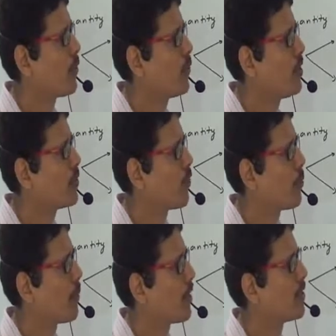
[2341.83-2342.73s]
What are the
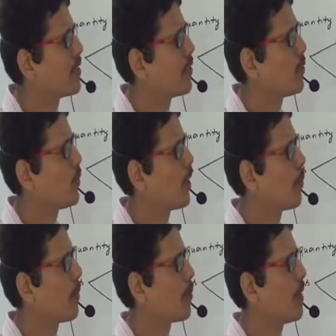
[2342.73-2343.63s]
units for pressure?
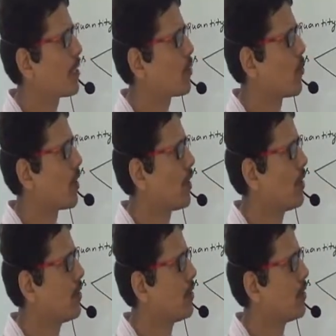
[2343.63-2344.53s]
Newton per meter
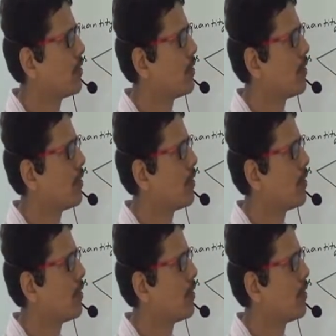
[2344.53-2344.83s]
square, na?